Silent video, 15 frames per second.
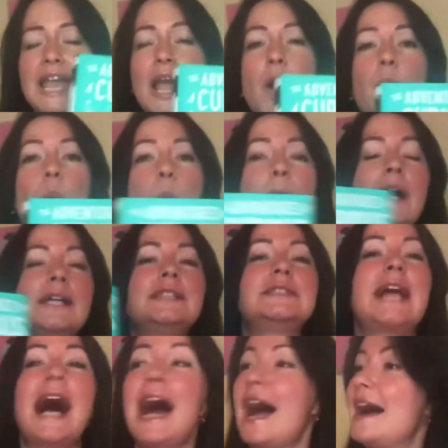Well,
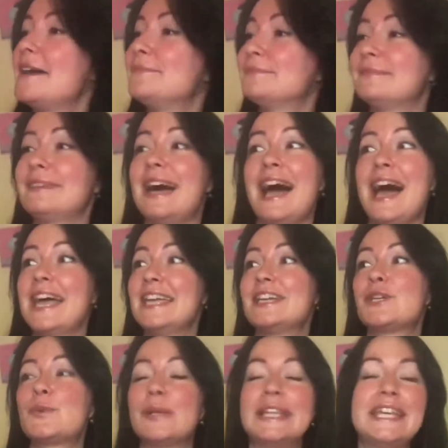I
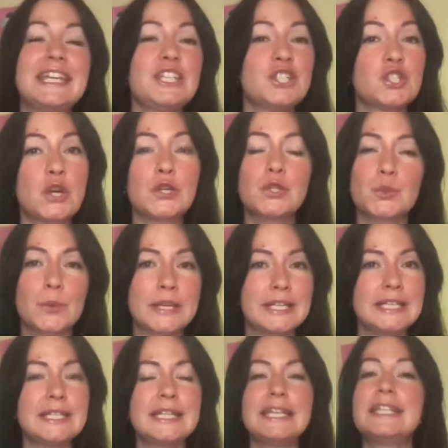really enjoyed
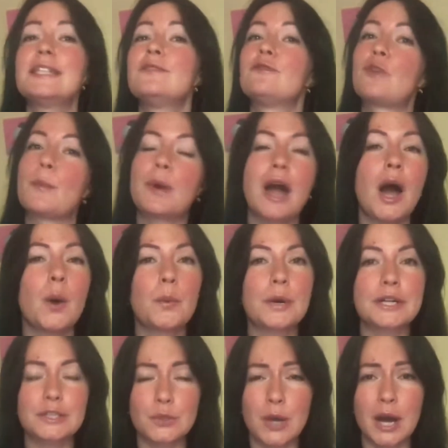reading it from cover
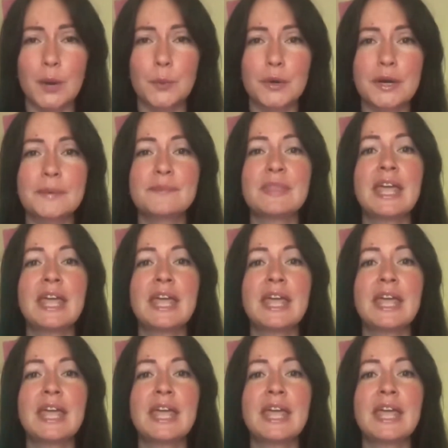to cover.